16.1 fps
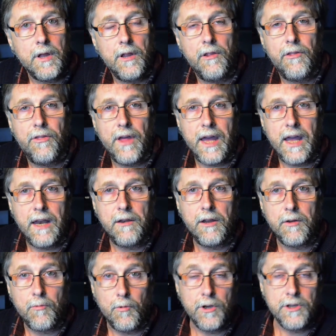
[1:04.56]
than
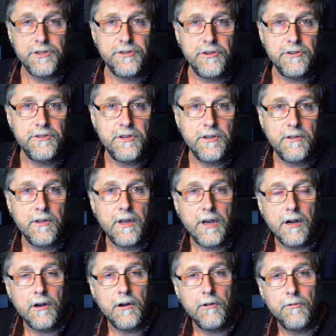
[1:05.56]
it was using
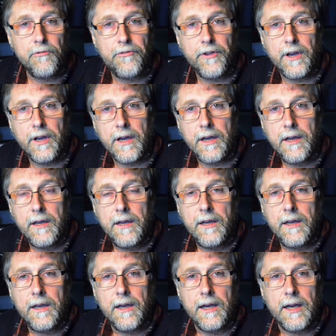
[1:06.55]
the old uh,
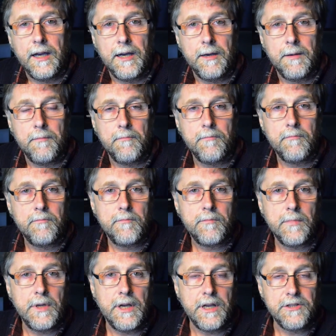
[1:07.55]
um,
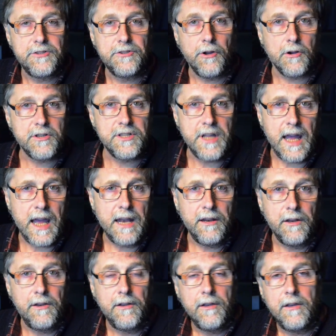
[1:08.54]
uh, stock
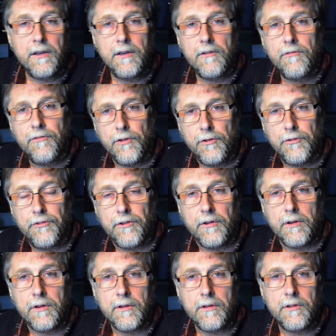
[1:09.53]
standard
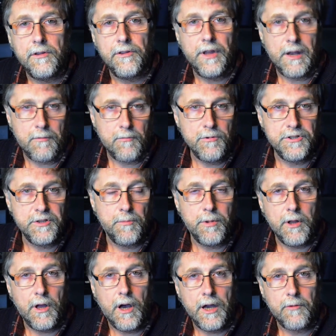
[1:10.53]
filter that was
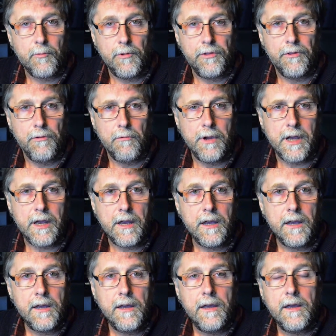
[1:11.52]
supplied with the rig.
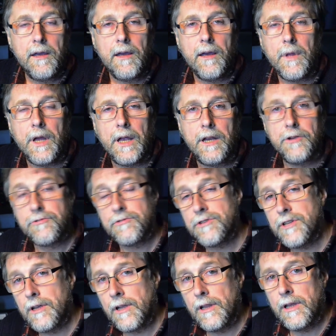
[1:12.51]
And
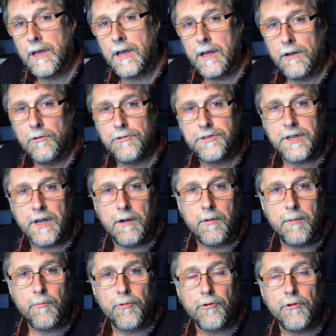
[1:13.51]
interestingly, it also
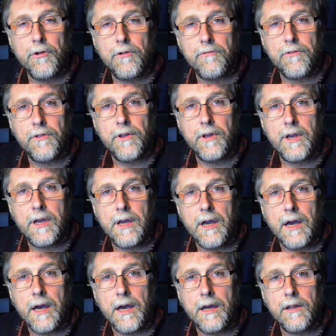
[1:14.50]
improved
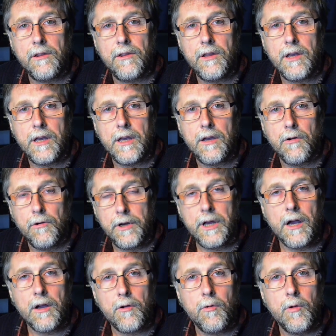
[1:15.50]
the, uh, the
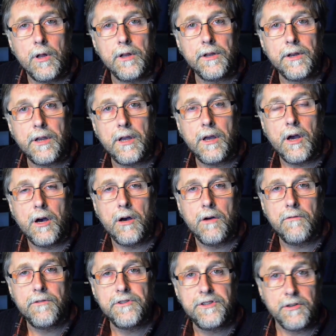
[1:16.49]
audio quality
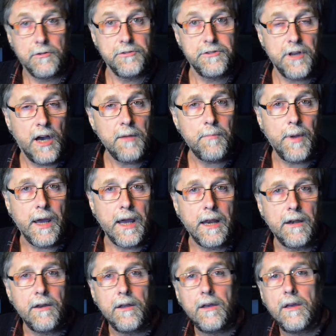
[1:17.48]
of the single
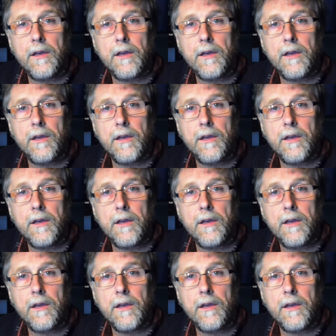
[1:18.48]
sideband